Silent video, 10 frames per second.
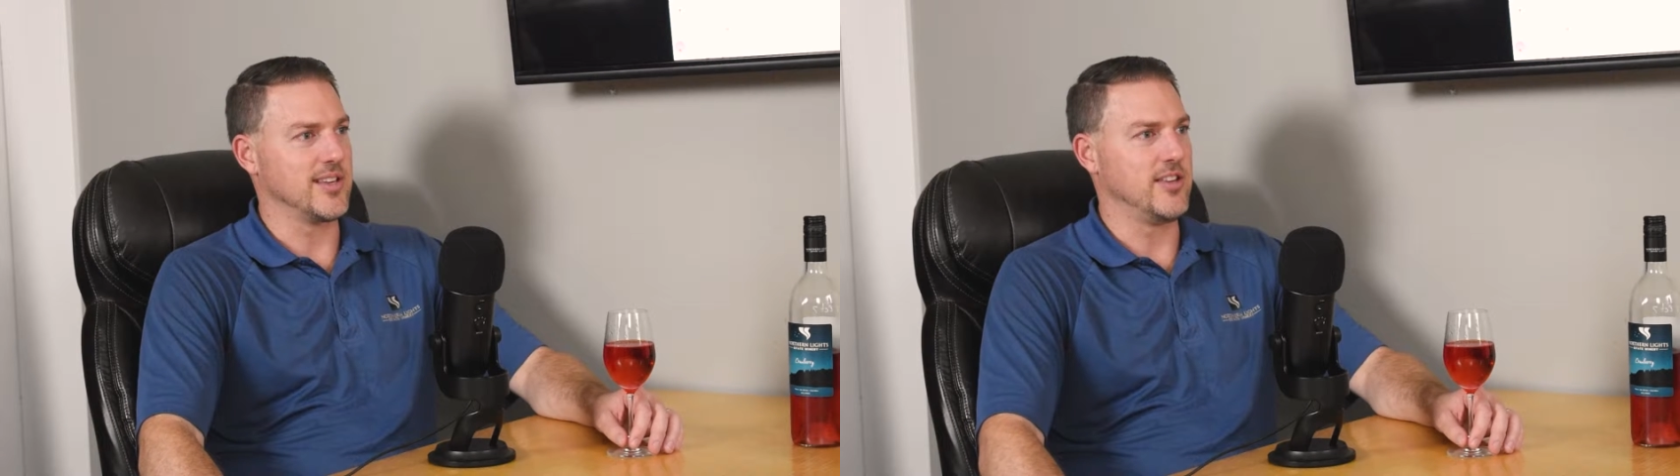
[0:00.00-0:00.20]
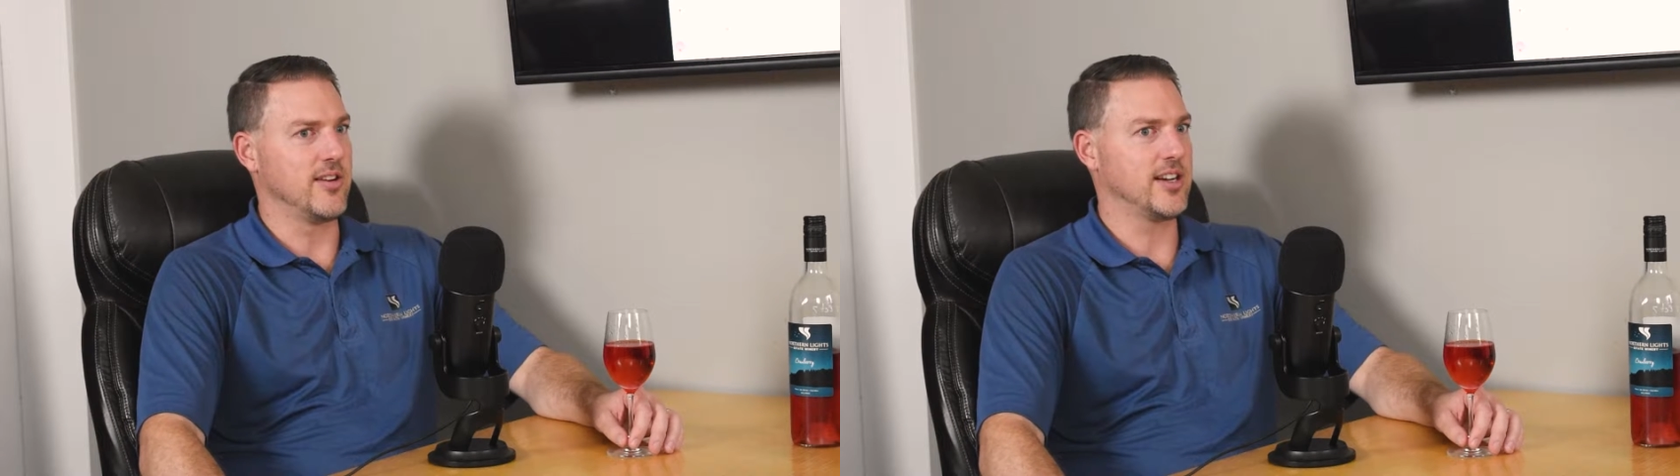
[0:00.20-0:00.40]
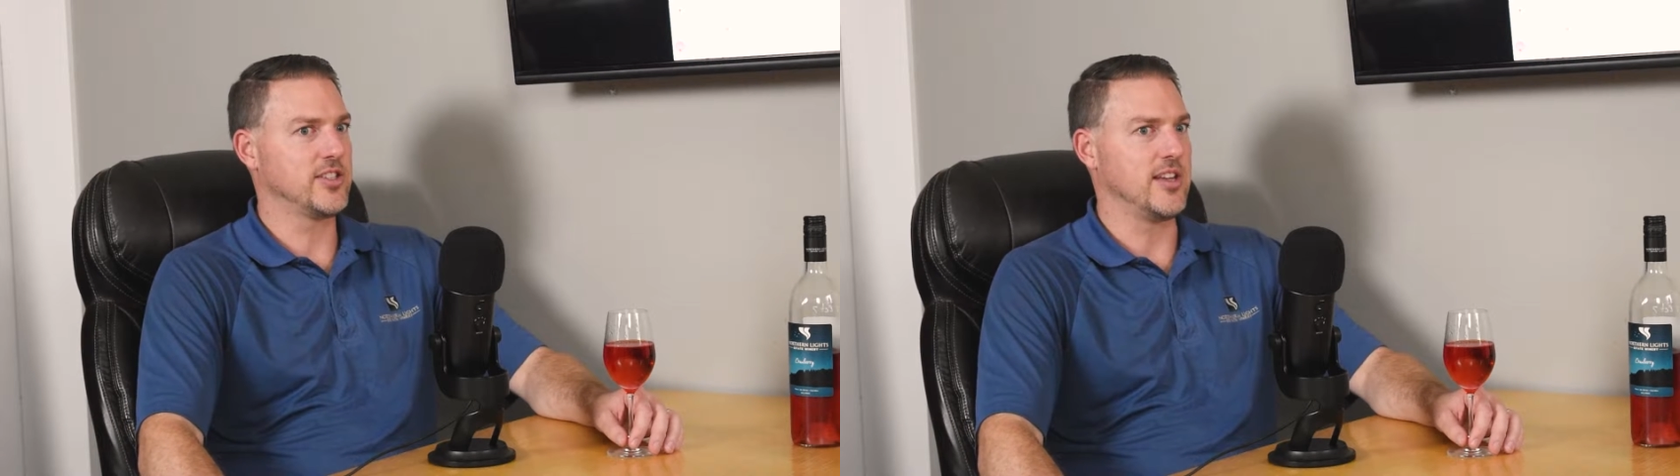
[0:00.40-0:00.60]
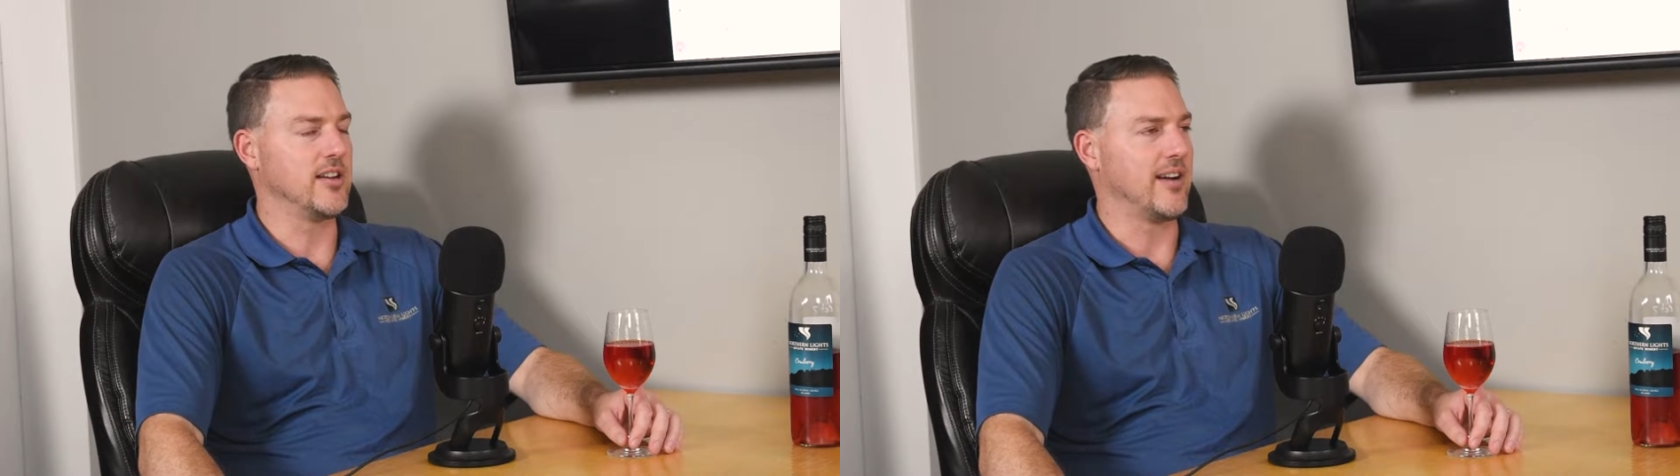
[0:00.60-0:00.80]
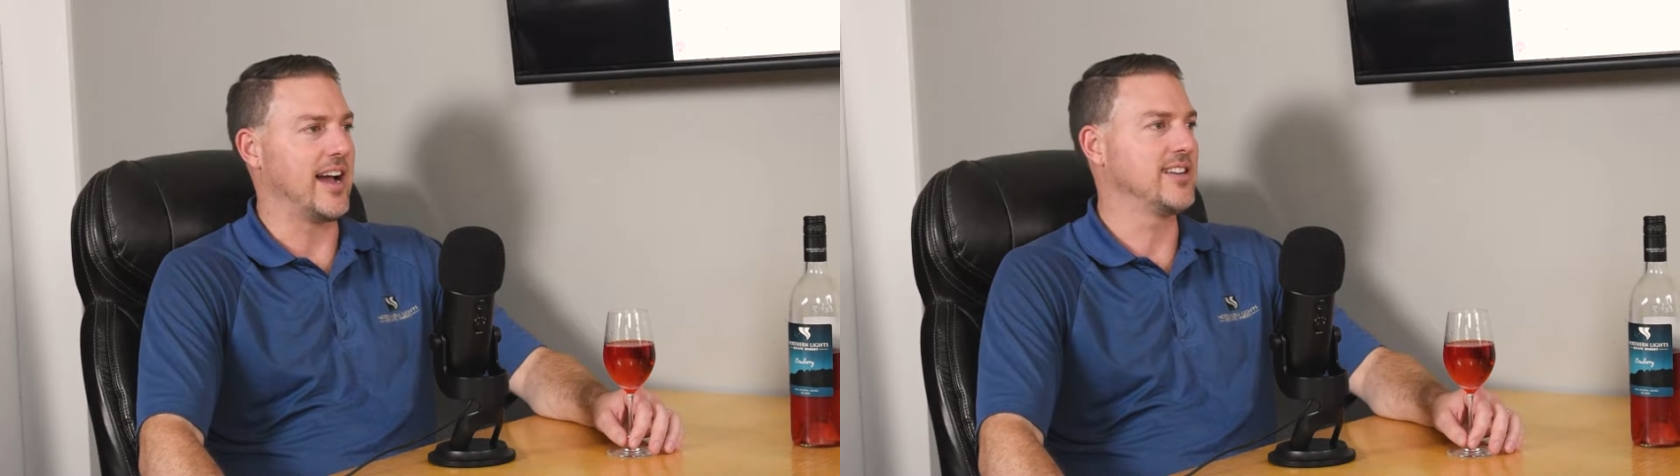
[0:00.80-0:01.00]
like you're actually
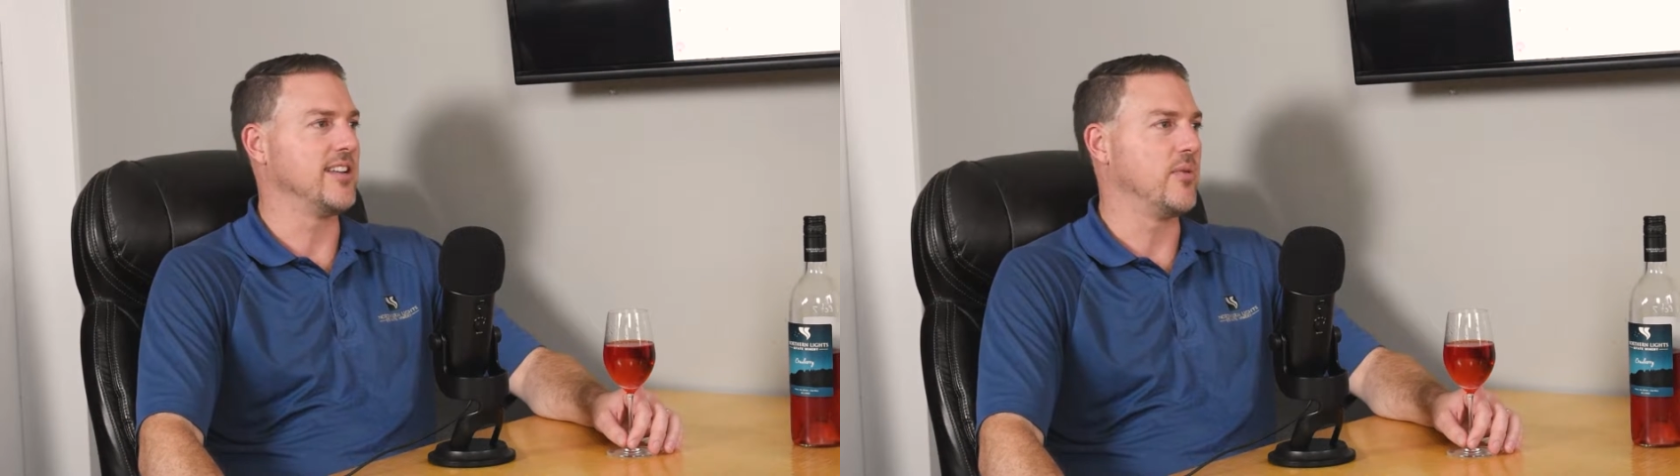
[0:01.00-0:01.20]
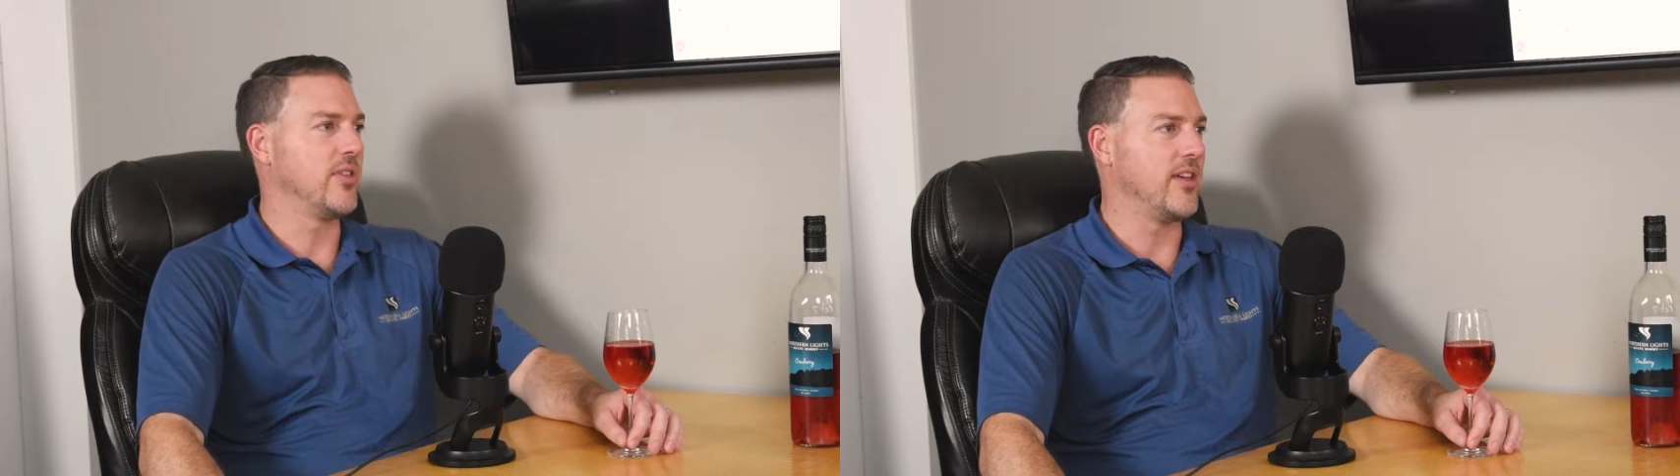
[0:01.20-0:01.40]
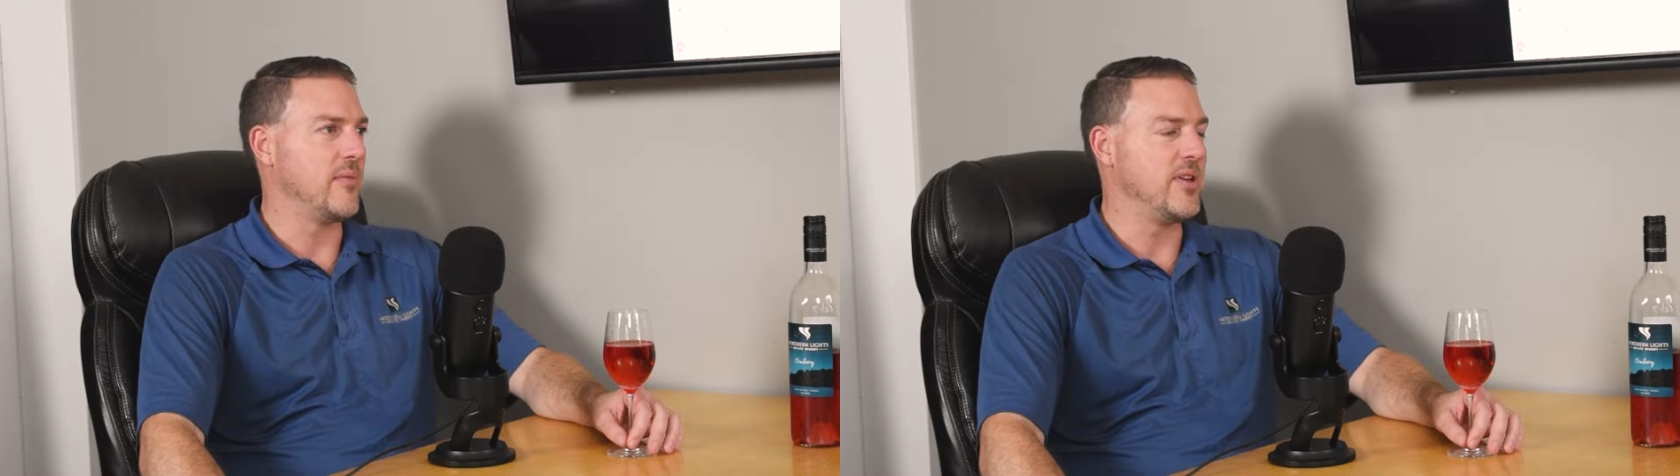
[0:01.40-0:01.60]
interacting with them,